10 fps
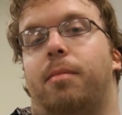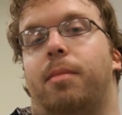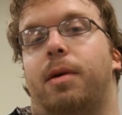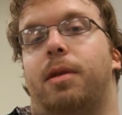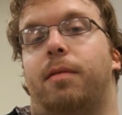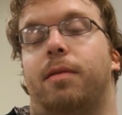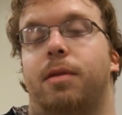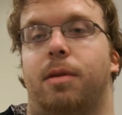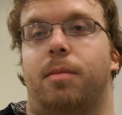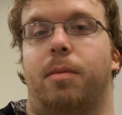a
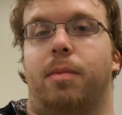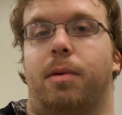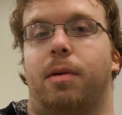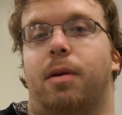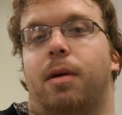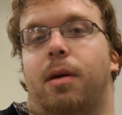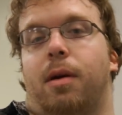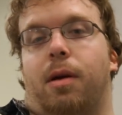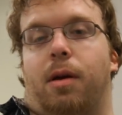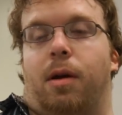difference to people
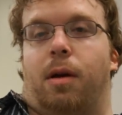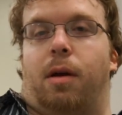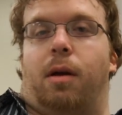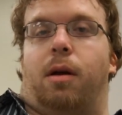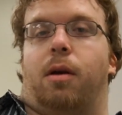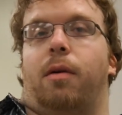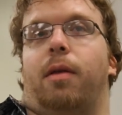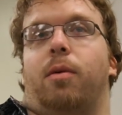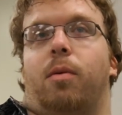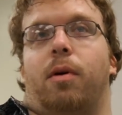
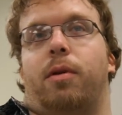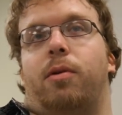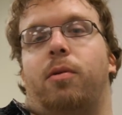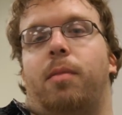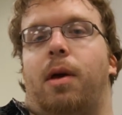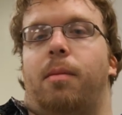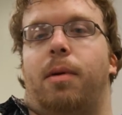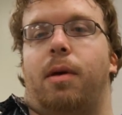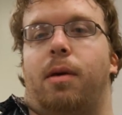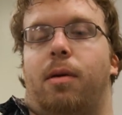around the world who
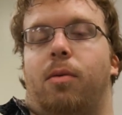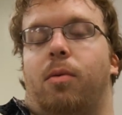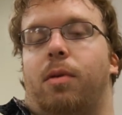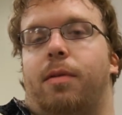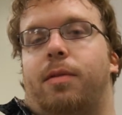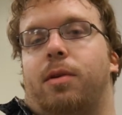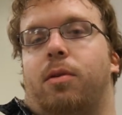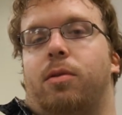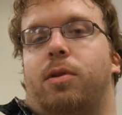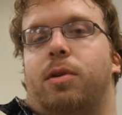maybe lived in
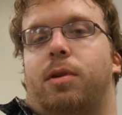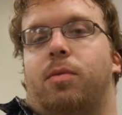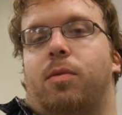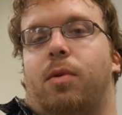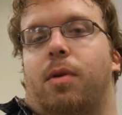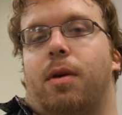cultures where the